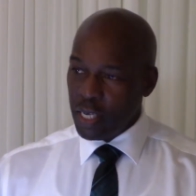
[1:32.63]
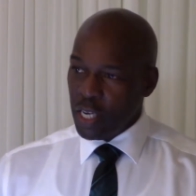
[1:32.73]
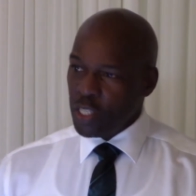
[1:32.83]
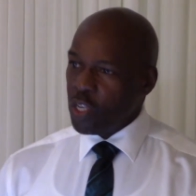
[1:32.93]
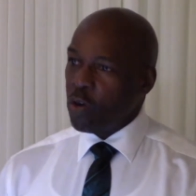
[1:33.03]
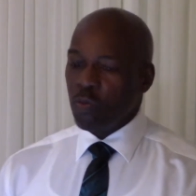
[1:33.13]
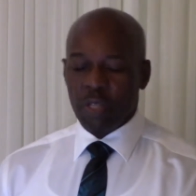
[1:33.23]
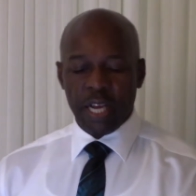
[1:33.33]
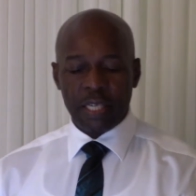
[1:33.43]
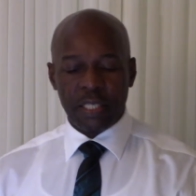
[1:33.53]
Don't
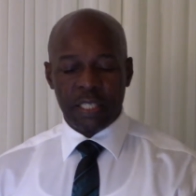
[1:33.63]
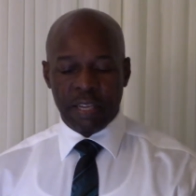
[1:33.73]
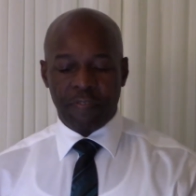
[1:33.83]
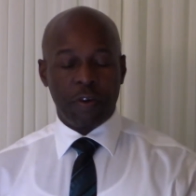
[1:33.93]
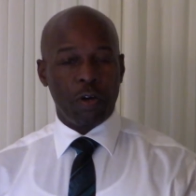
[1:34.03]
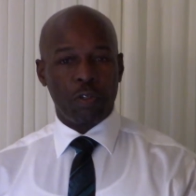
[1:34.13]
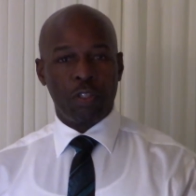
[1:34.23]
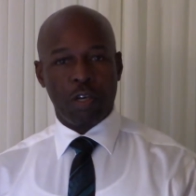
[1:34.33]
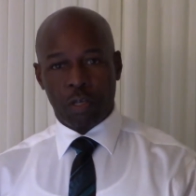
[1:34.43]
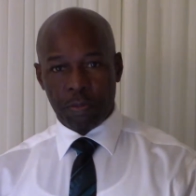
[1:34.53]
let difficult
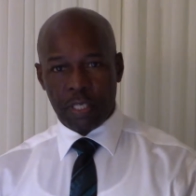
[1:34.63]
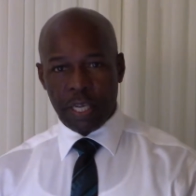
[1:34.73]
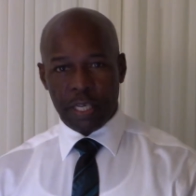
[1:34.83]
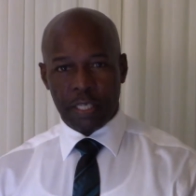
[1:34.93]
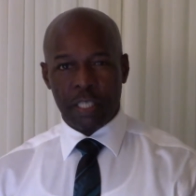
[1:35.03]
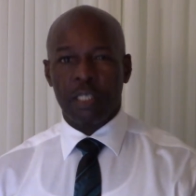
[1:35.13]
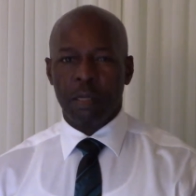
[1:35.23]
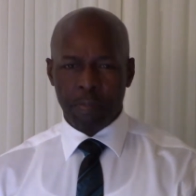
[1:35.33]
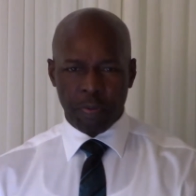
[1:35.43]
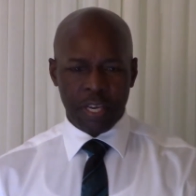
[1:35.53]
circumstances
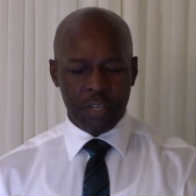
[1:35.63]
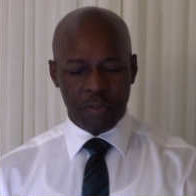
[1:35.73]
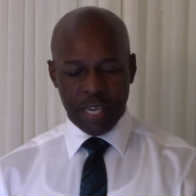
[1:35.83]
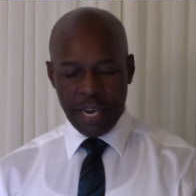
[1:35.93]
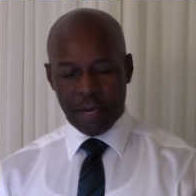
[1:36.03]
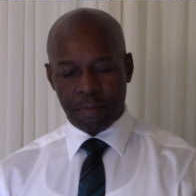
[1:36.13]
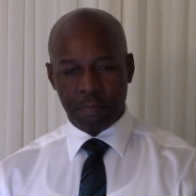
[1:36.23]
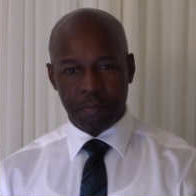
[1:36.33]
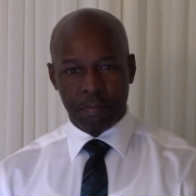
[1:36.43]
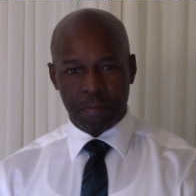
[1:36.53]
bring you down.
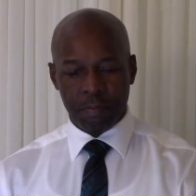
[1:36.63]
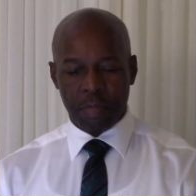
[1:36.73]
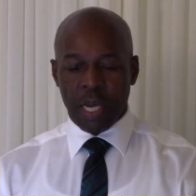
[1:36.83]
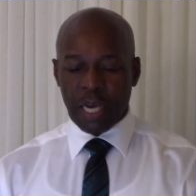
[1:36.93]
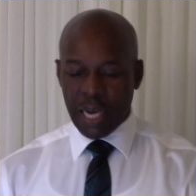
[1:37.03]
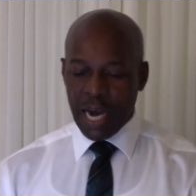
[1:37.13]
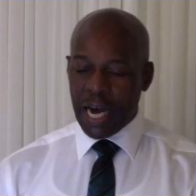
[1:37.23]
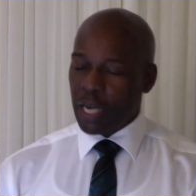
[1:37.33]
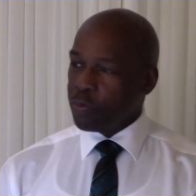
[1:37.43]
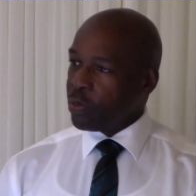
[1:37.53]

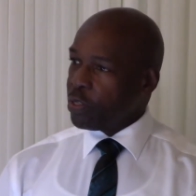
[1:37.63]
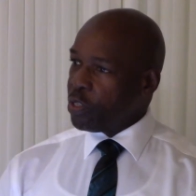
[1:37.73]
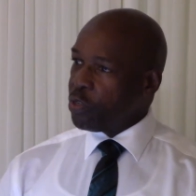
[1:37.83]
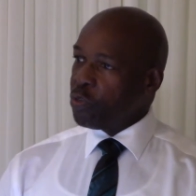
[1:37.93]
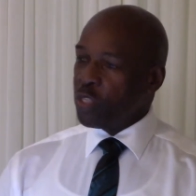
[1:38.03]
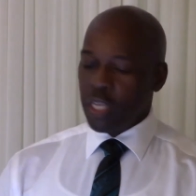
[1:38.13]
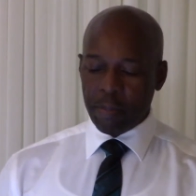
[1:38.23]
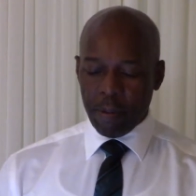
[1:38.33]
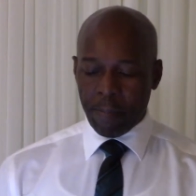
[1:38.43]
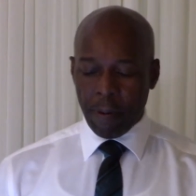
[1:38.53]
God will use
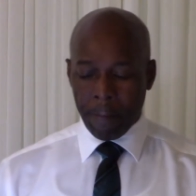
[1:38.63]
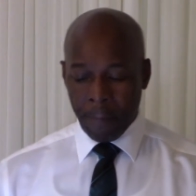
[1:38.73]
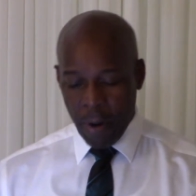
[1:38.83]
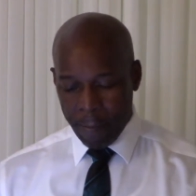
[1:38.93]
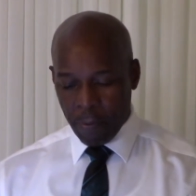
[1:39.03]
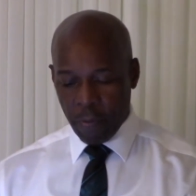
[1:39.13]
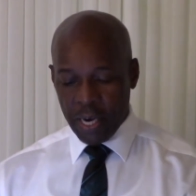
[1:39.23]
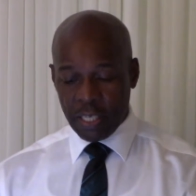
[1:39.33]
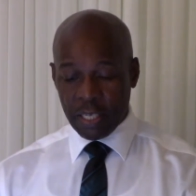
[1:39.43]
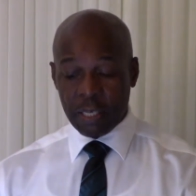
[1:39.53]
them in pre
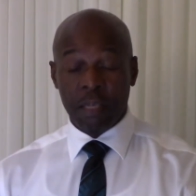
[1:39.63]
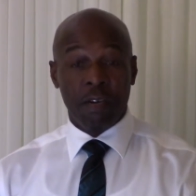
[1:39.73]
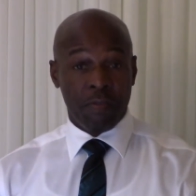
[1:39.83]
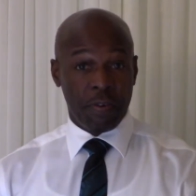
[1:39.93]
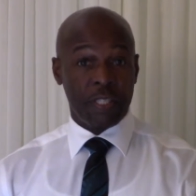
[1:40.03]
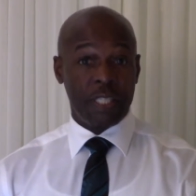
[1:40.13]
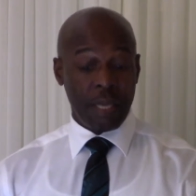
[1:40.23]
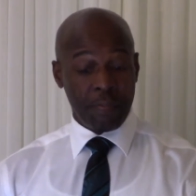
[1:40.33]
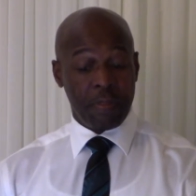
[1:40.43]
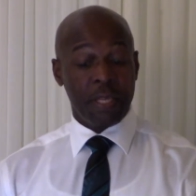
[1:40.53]
preparation for
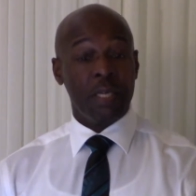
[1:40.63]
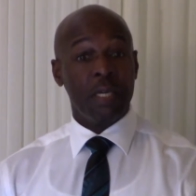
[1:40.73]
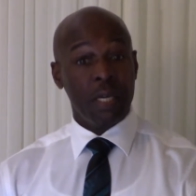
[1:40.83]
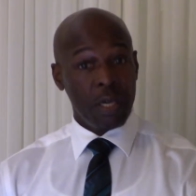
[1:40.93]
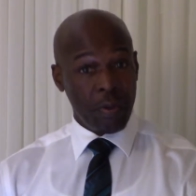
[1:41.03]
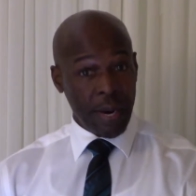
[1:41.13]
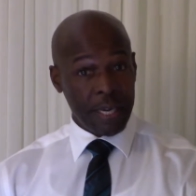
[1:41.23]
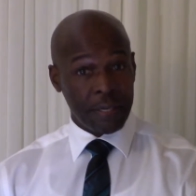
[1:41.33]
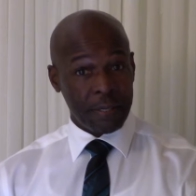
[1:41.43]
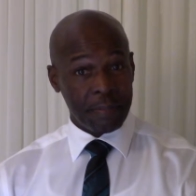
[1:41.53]
something
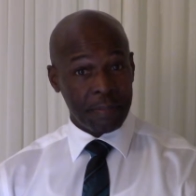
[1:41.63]
greater.